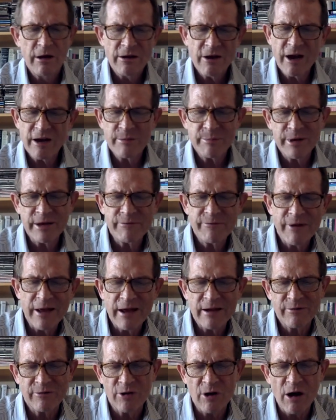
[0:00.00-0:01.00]
Not a big
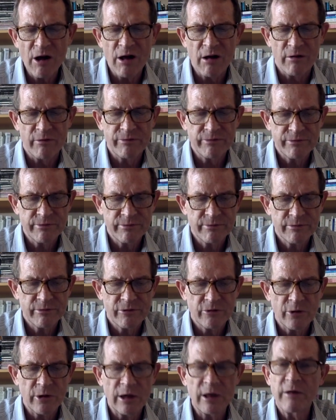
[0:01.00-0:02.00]
fan of golf,
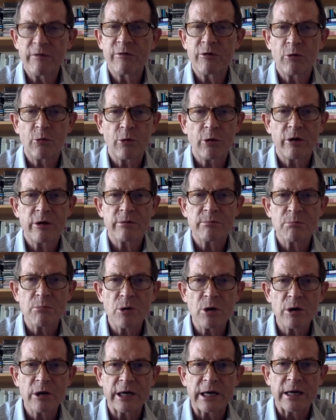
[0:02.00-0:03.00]
though I love the word
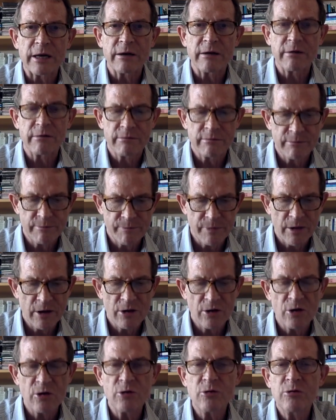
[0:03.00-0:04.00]
mulligan,
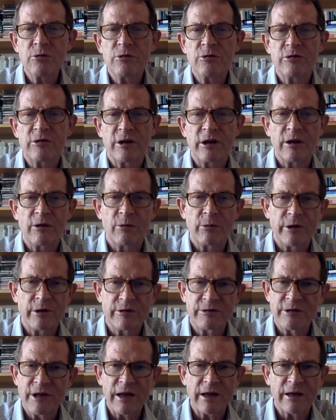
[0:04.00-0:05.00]
oozy
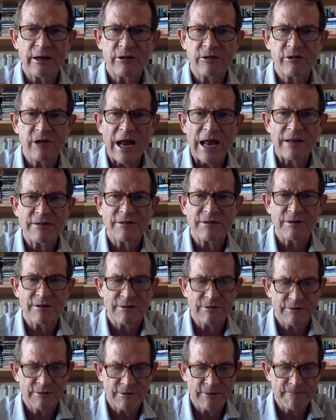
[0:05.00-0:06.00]
with second
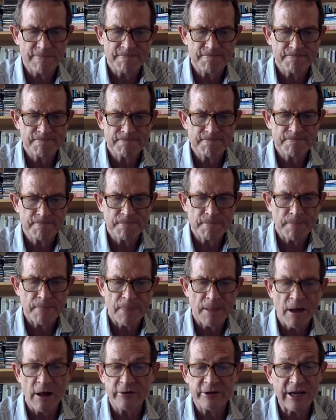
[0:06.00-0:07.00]
chances.
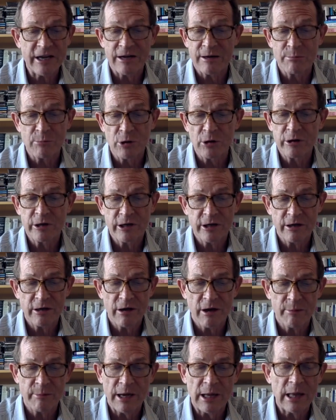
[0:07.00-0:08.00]
I'll take a
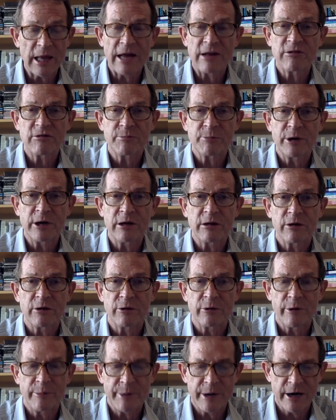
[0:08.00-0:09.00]
mulligan on my last
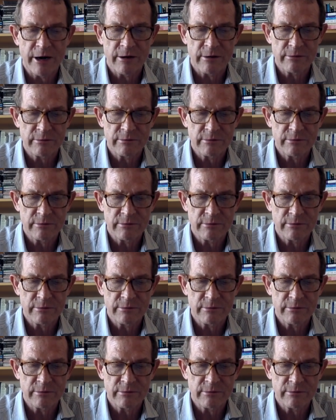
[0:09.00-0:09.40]
sprinkler repair,